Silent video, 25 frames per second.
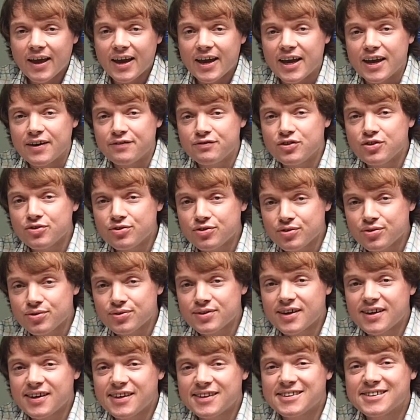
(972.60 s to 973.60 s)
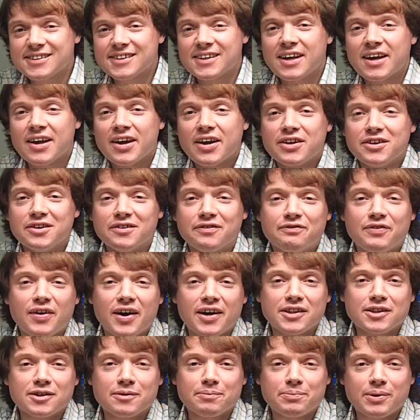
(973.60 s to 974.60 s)
If you do this, you'll
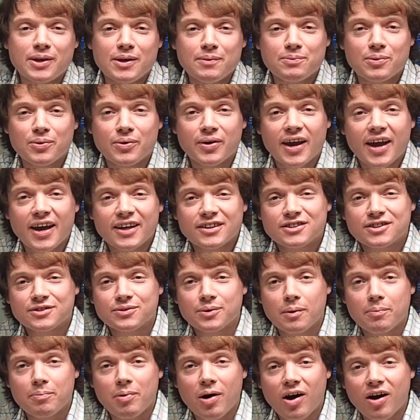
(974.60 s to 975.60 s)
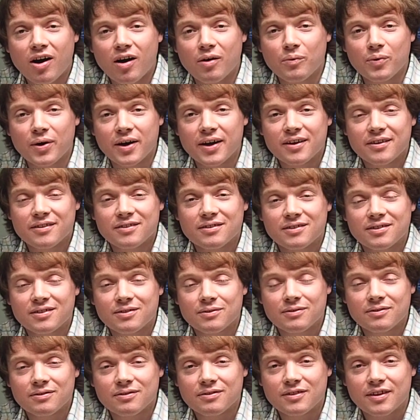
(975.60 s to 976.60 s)
find that people get to a part
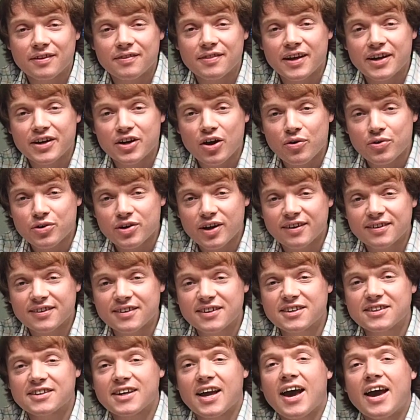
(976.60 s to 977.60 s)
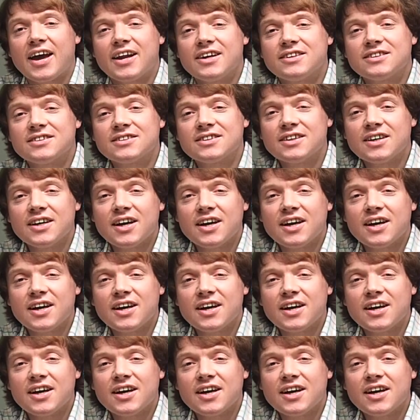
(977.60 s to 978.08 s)
that they don't understand,